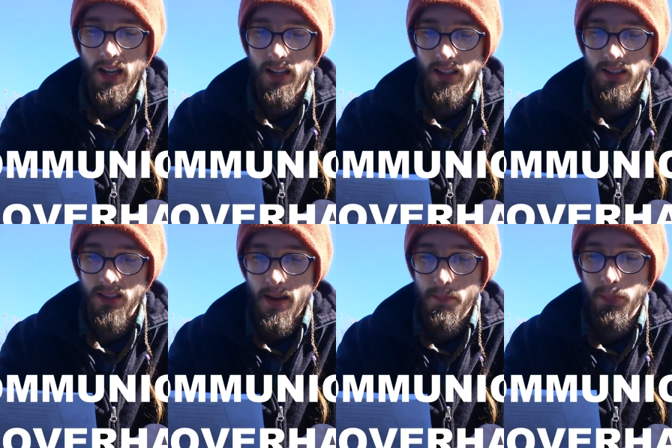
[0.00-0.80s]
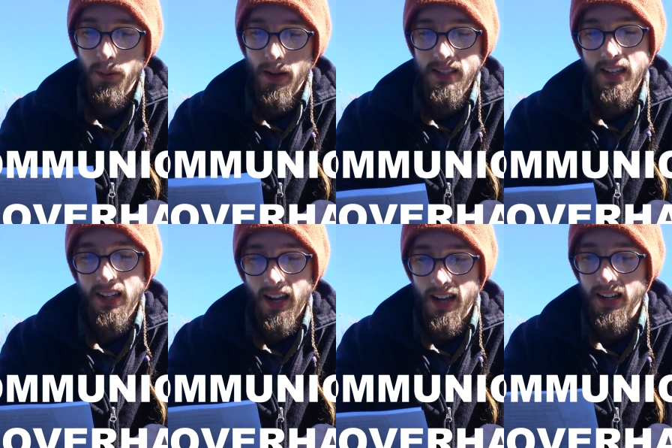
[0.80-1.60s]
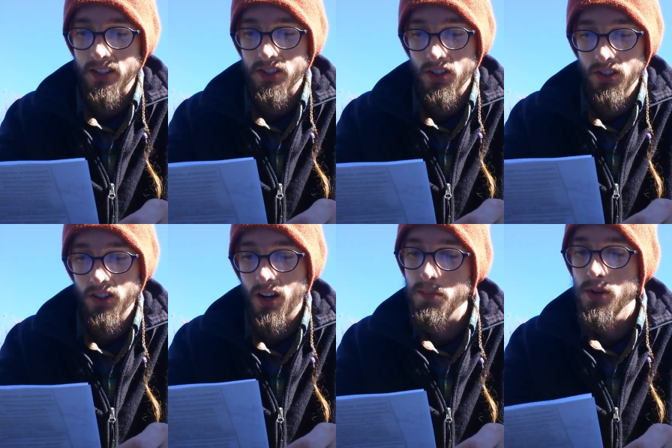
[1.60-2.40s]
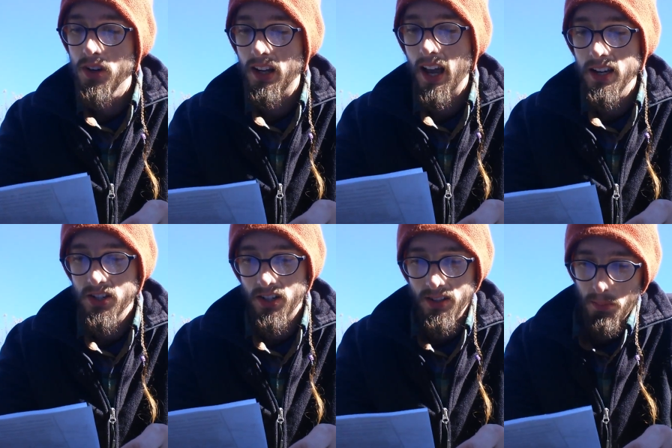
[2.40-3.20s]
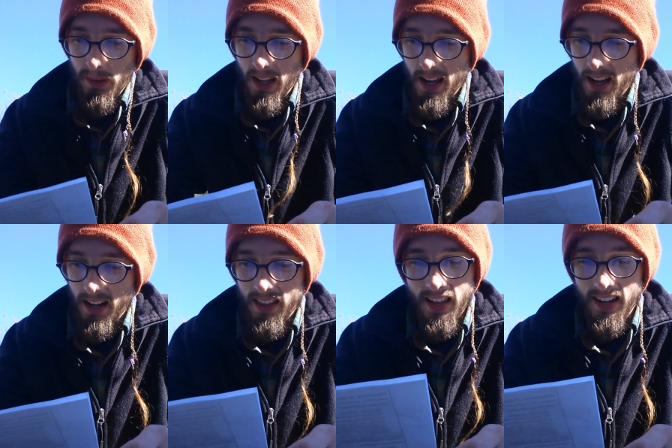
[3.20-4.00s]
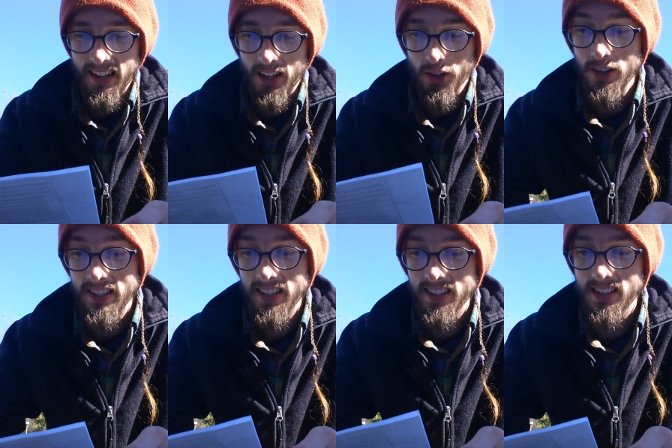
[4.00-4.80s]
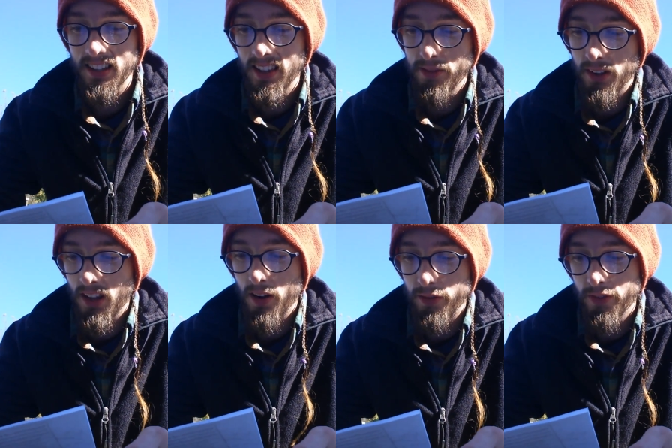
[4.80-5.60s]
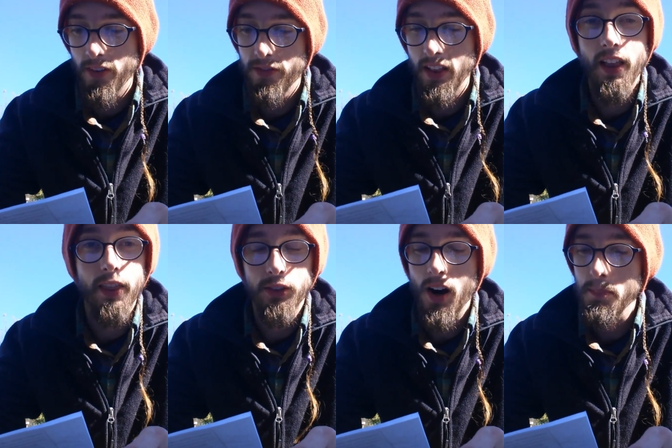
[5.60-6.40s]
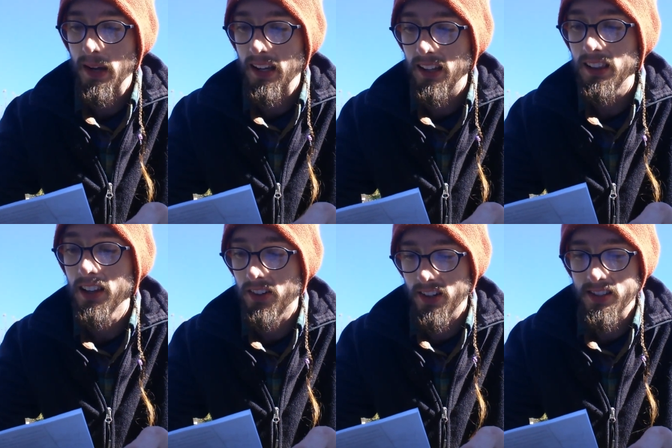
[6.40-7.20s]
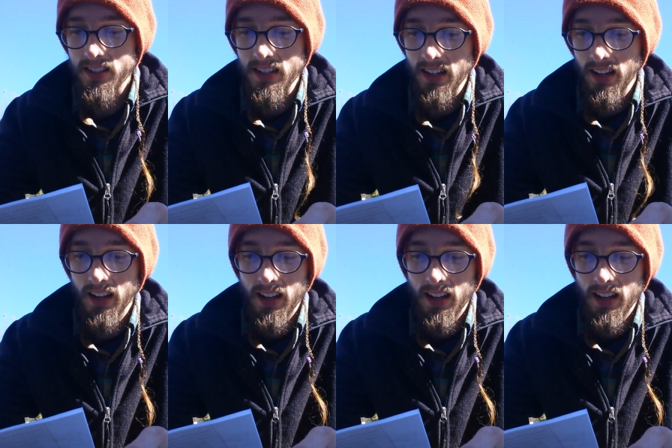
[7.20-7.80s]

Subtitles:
is implementing an external communications plan that increases the level of philanthropic literacy